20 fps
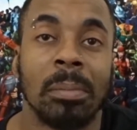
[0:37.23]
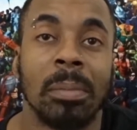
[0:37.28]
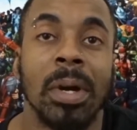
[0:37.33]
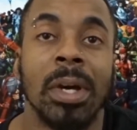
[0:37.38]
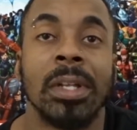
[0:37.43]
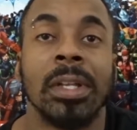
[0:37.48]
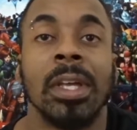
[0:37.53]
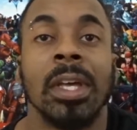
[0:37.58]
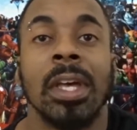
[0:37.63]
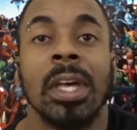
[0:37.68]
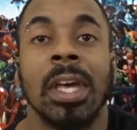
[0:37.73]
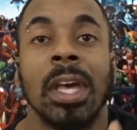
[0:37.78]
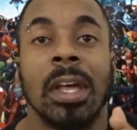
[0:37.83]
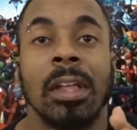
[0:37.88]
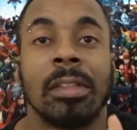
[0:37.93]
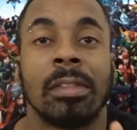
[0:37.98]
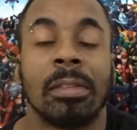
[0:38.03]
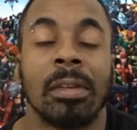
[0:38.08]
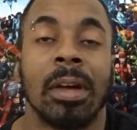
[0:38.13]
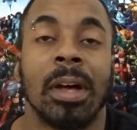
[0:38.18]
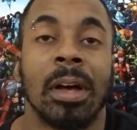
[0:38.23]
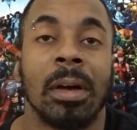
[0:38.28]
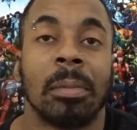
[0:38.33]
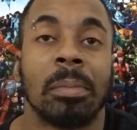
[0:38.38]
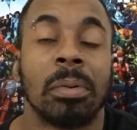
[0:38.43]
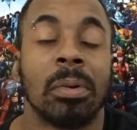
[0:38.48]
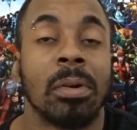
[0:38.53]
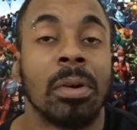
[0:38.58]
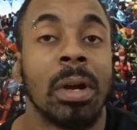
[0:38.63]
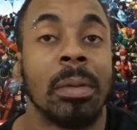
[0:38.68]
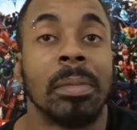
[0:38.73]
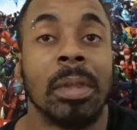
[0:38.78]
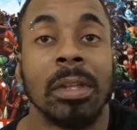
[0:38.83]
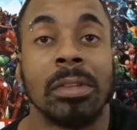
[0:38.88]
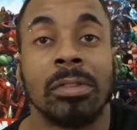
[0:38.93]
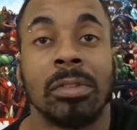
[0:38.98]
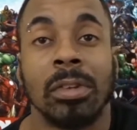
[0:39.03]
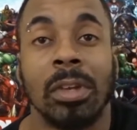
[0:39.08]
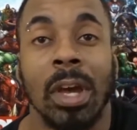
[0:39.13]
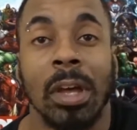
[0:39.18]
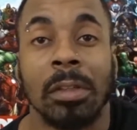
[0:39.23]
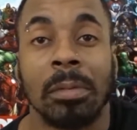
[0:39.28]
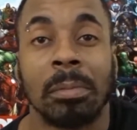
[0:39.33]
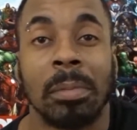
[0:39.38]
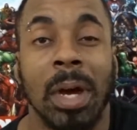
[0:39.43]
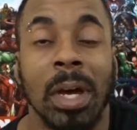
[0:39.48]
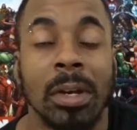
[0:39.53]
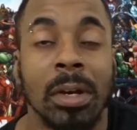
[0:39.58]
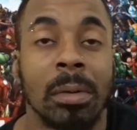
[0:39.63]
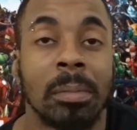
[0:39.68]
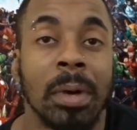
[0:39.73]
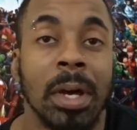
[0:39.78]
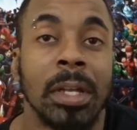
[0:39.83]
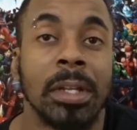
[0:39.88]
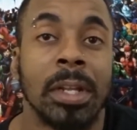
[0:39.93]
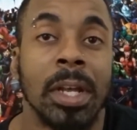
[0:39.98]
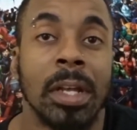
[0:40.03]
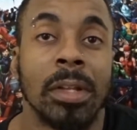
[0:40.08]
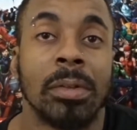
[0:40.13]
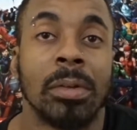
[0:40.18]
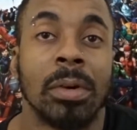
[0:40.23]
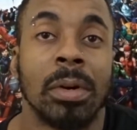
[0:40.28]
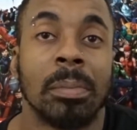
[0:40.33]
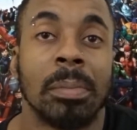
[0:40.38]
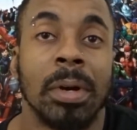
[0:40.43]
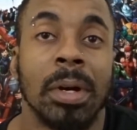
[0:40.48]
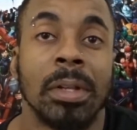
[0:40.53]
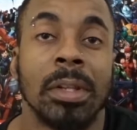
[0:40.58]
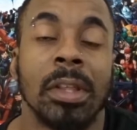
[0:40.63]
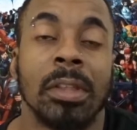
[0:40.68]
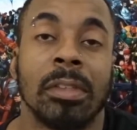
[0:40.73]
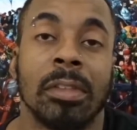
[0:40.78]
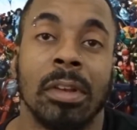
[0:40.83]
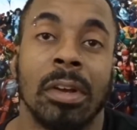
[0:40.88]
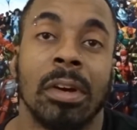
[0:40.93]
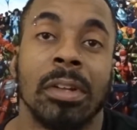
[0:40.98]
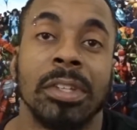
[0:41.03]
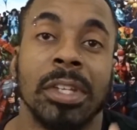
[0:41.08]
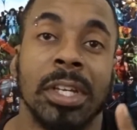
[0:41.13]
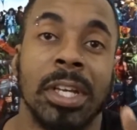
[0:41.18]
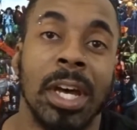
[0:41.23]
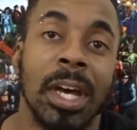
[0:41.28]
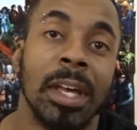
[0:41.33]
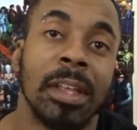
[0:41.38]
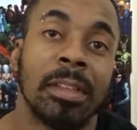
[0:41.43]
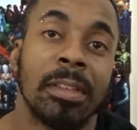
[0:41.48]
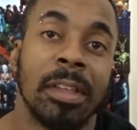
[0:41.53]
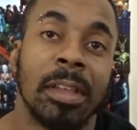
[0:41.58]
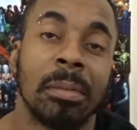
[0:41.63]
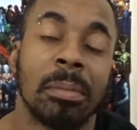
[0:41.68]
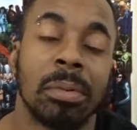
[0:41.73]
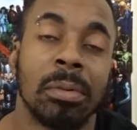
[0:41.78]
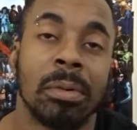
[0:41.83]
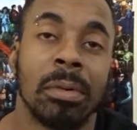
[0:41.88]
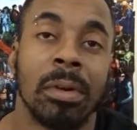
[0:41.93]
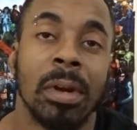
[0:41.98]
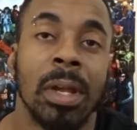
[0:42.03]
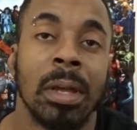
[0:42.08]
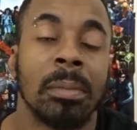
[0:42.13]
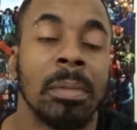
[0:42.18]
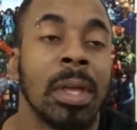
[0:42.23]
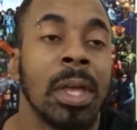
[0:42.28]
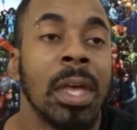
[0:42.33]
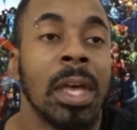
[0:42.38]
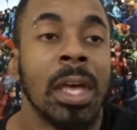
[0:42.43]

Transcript: but it's a program that you guys might or might not know about. It's called the Kizen program.